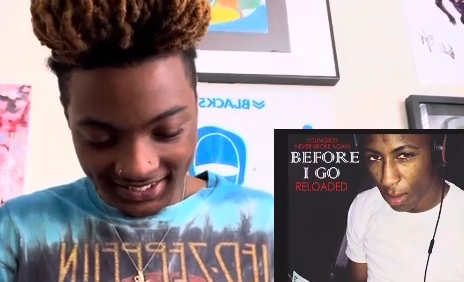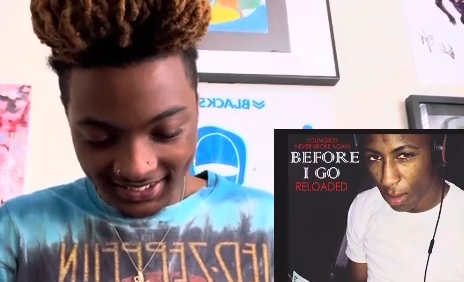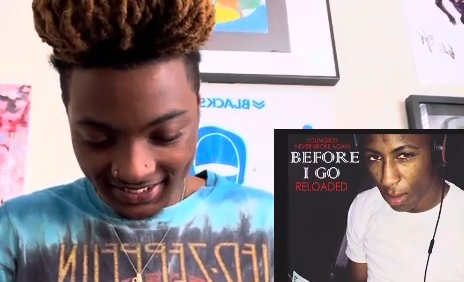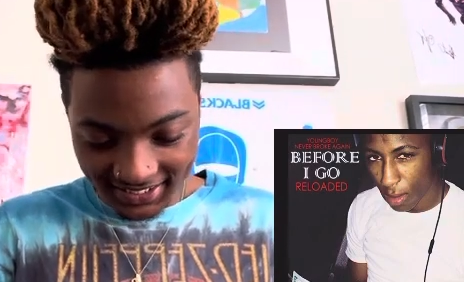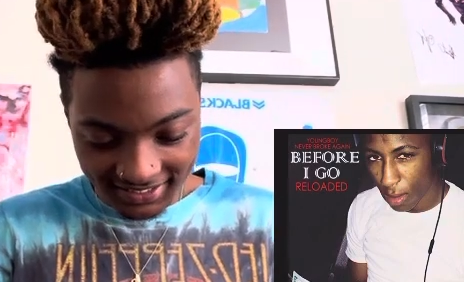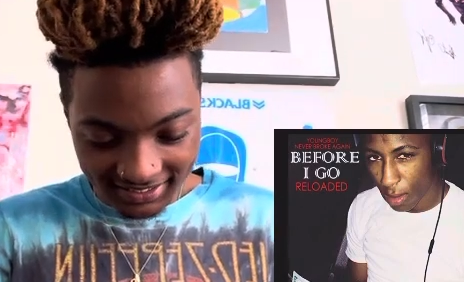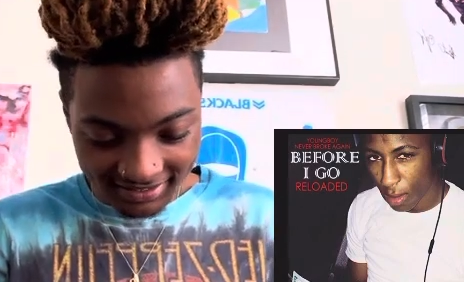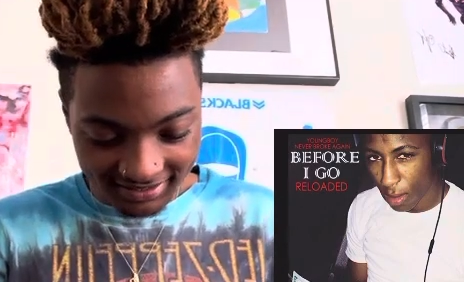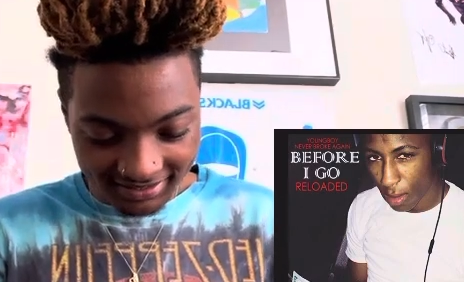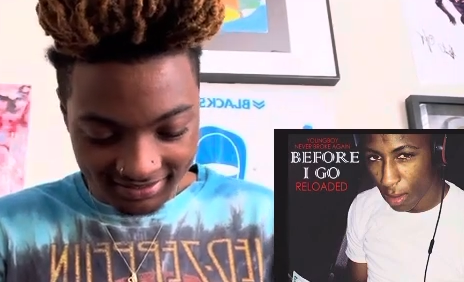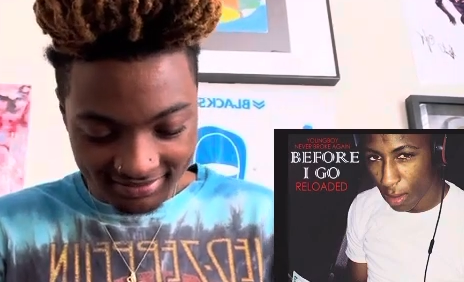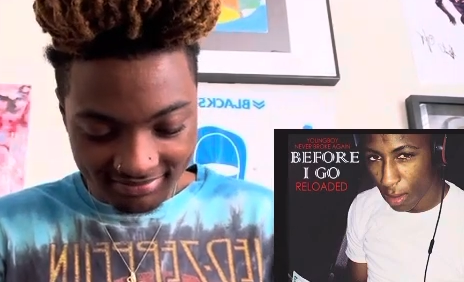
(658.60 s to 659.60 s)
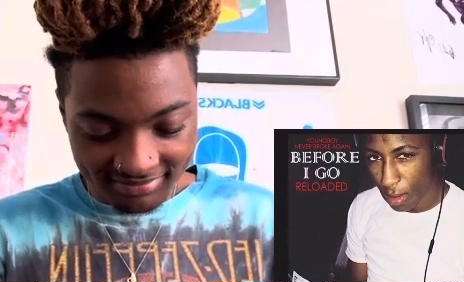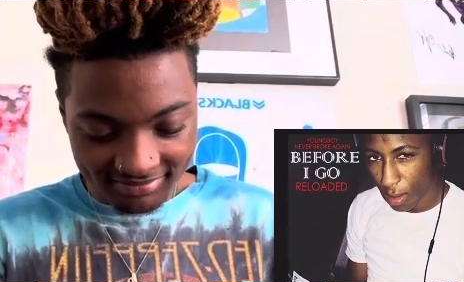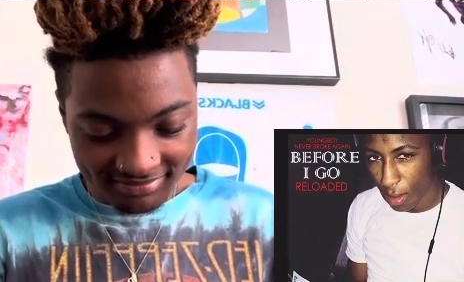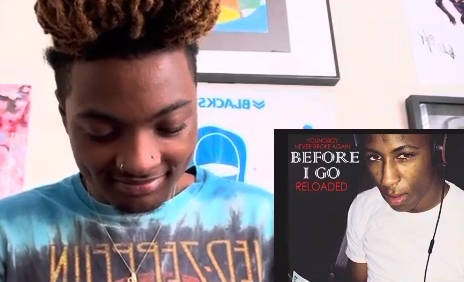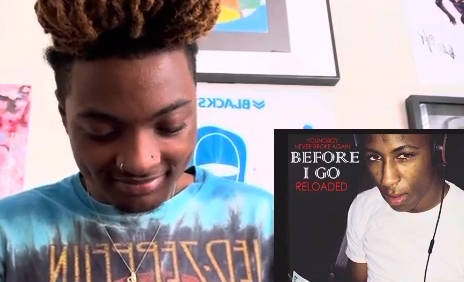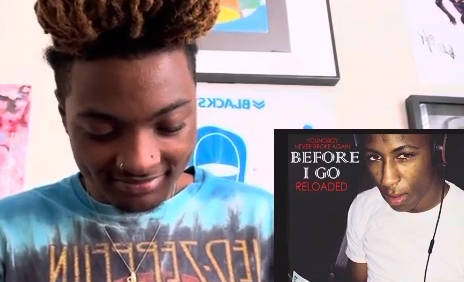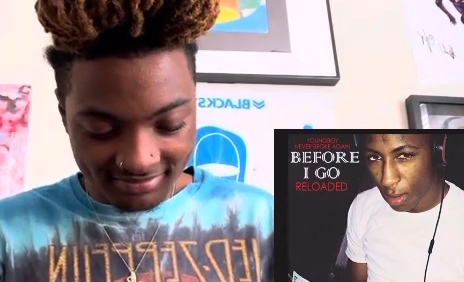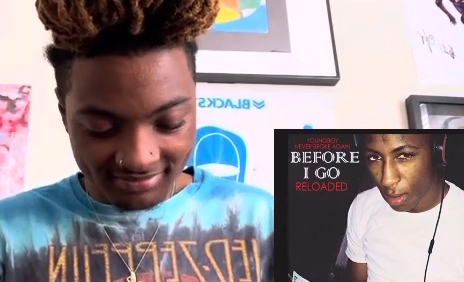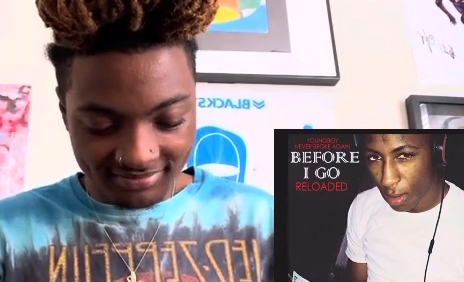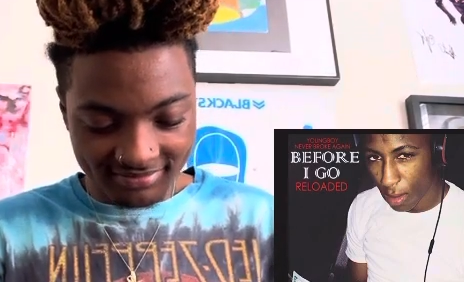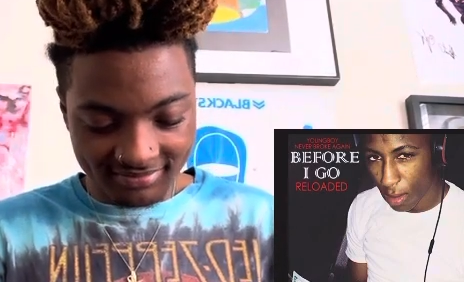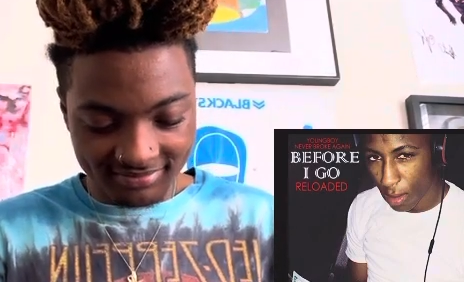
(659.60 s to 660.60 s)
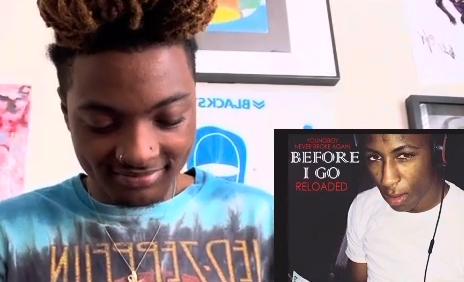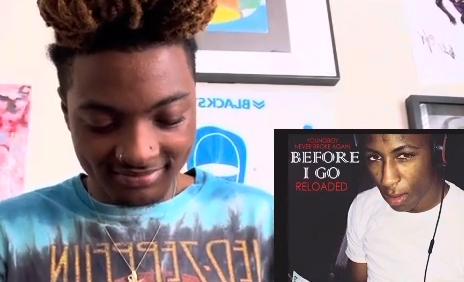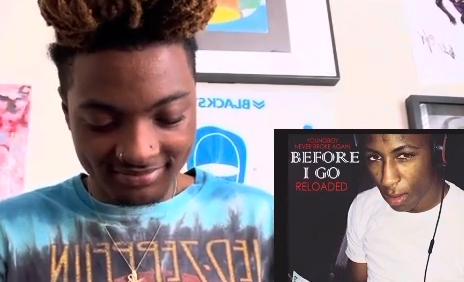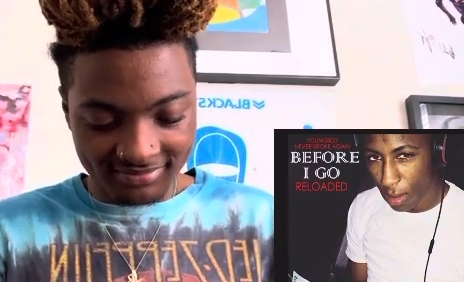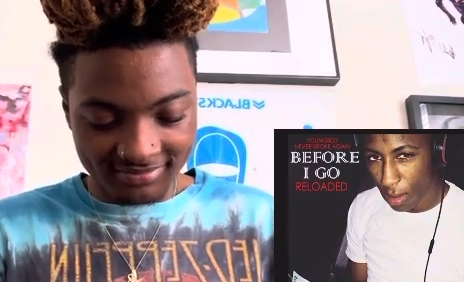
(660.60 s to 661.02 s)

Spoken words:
(no one is talking)